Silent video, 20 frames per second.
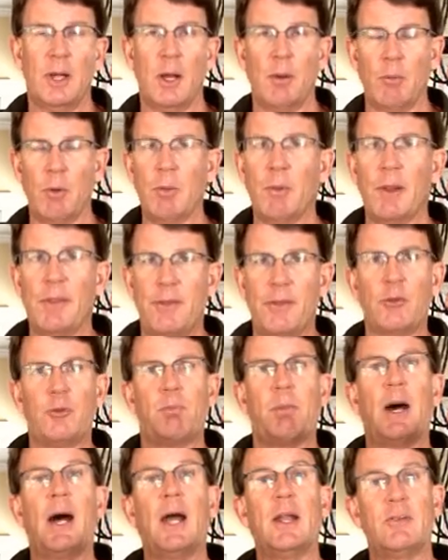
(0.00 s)
We want this
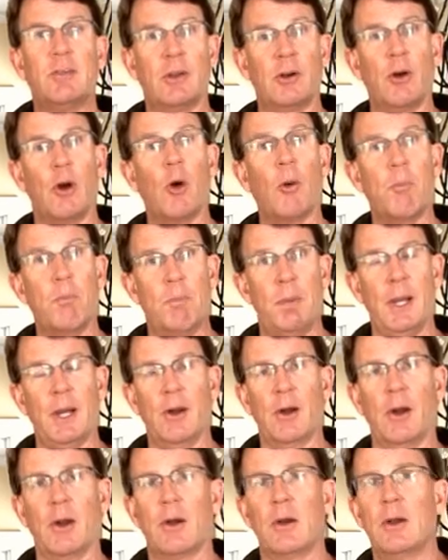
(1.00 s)
pie to grow
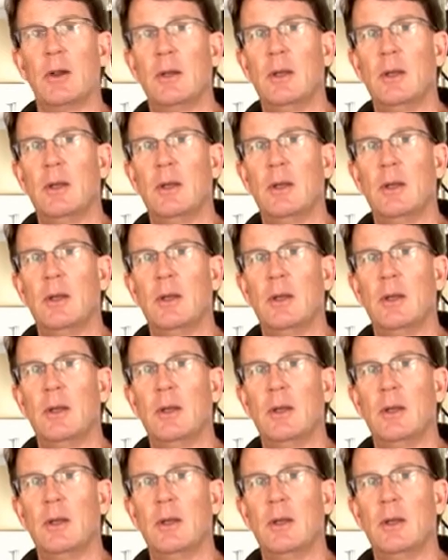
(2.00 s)
bigger.